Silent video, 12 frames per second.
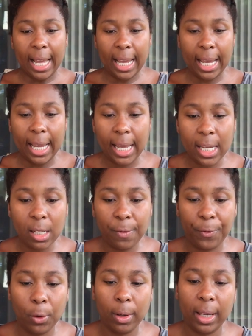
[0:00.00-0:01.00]
and
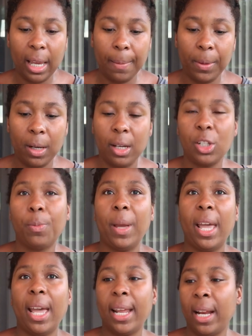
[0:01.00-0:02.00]
for Camp
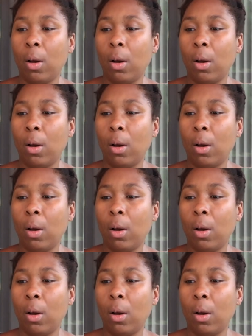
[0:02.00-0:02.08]
Launchpad,